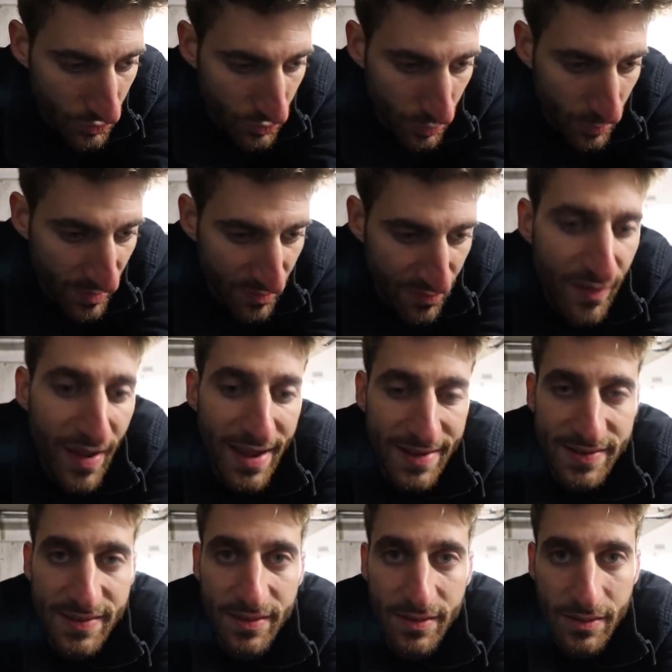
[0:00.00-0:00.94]
to be
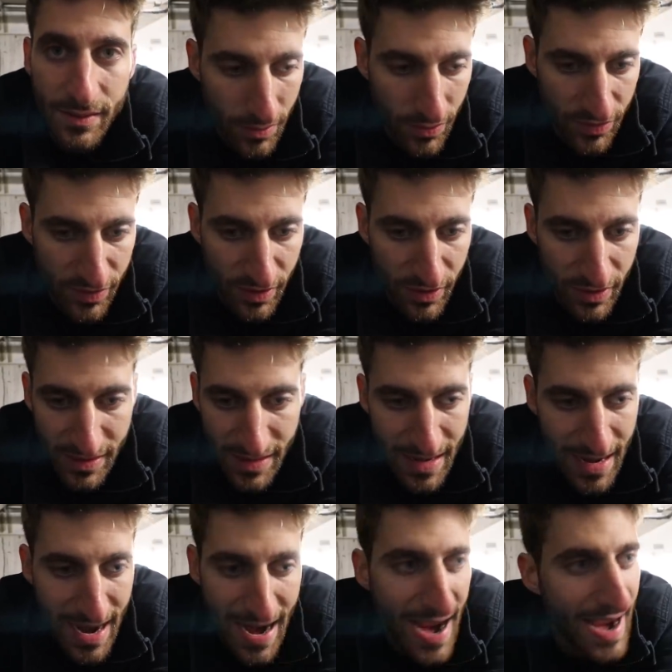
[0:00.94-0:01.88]
fast, considering
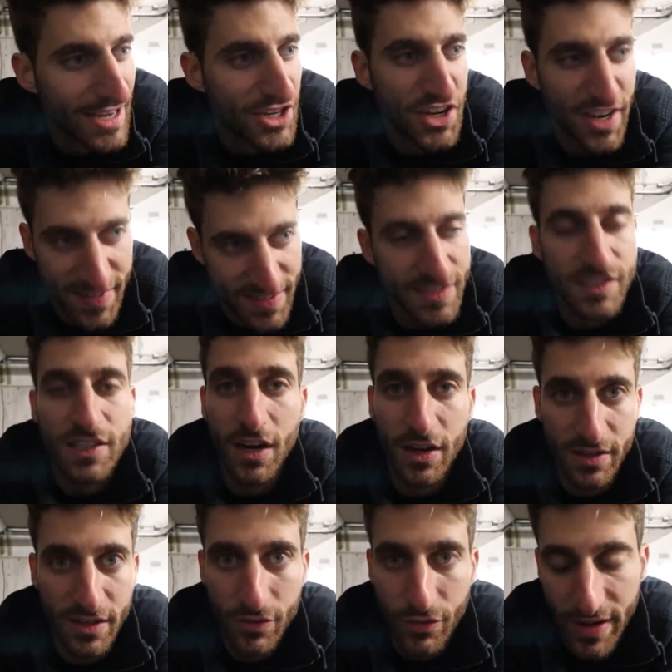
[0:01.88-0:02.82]
that I just
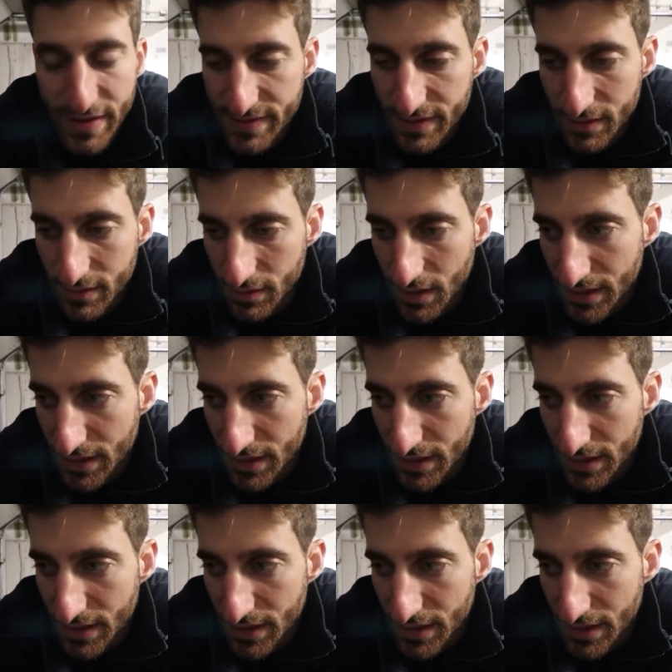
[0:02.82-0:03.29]
started racing